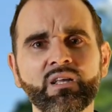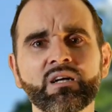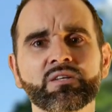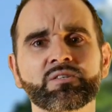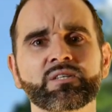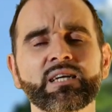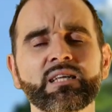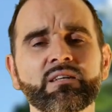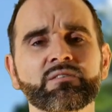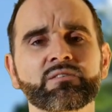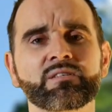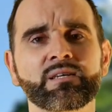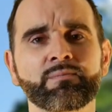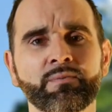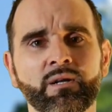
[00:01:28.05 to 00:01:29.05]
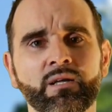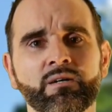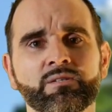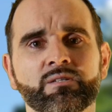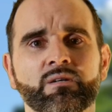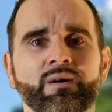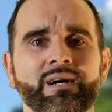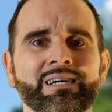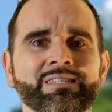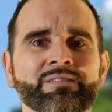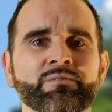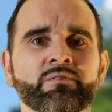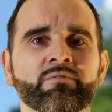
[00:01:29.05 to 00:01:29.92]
A sealant typically also has